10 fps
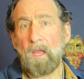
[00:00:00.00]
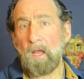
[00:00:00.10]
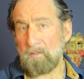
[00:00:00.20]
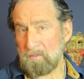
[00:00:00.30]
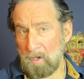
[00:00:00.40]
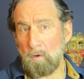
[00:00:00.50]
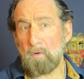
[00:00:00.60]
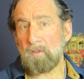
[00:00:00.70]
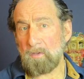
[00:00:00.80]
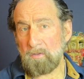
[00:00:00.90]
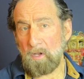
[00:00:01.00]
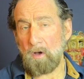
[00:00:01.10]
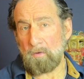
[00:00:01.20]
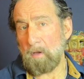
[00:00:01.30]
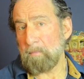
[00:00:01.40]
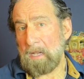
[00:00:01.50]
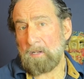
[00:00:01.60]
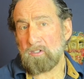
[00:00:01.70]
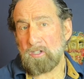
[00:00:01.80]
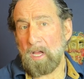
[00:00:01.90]
A stone is a stone. A
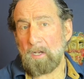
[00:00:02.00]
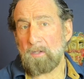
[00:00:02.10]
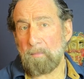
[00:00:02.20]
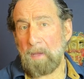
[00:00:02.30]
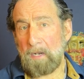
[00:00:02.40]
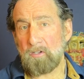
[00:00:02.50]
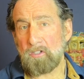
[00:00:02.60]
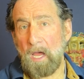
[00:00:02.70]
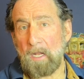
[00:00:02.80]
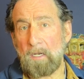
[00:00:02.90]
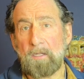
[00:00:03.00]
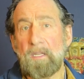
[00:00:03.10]
metal shed is a metal shed.